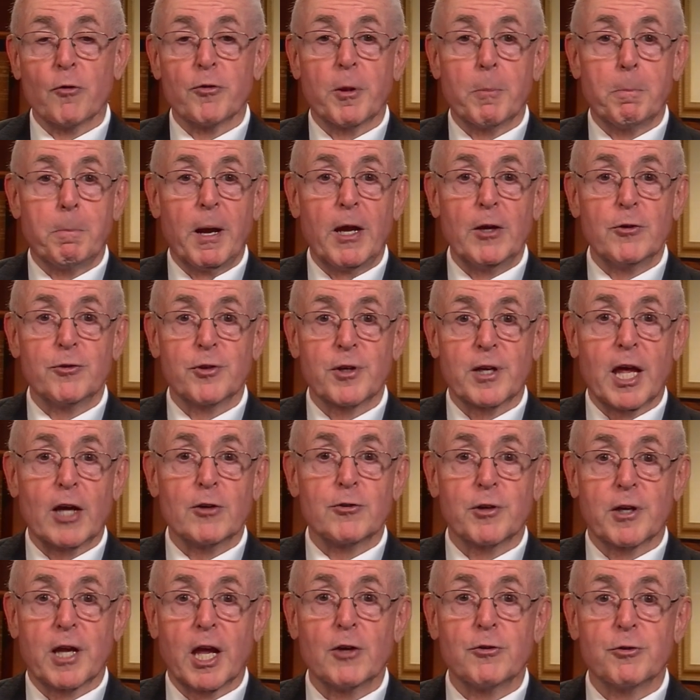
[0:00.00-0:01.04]
the Basic
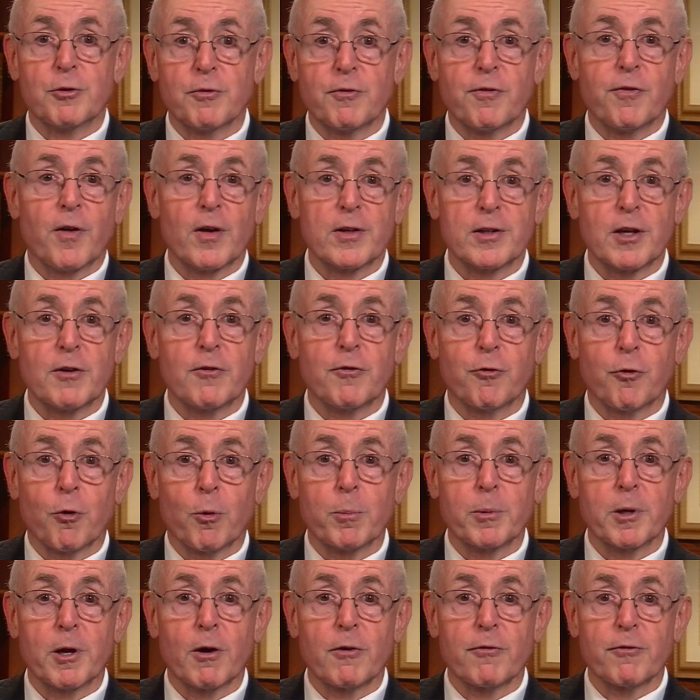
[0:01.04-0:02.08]
Education Funding
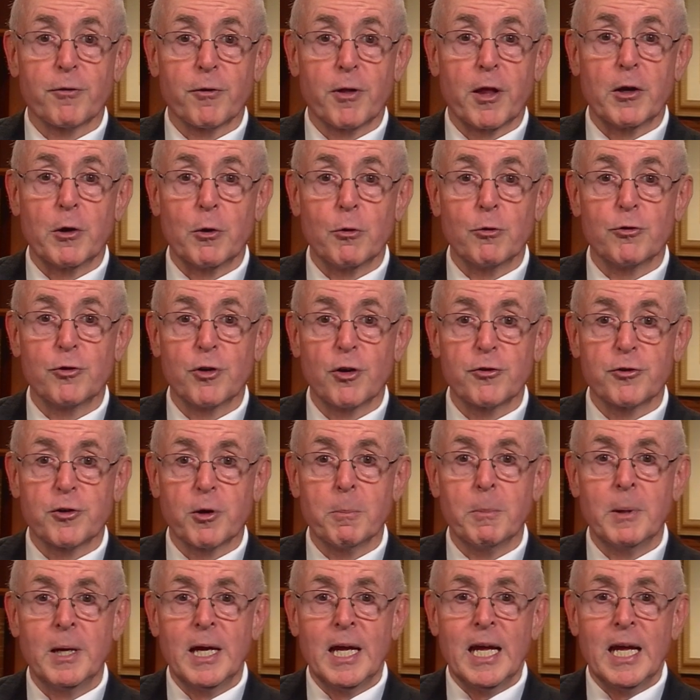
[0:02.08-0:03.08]
Formula for the new system,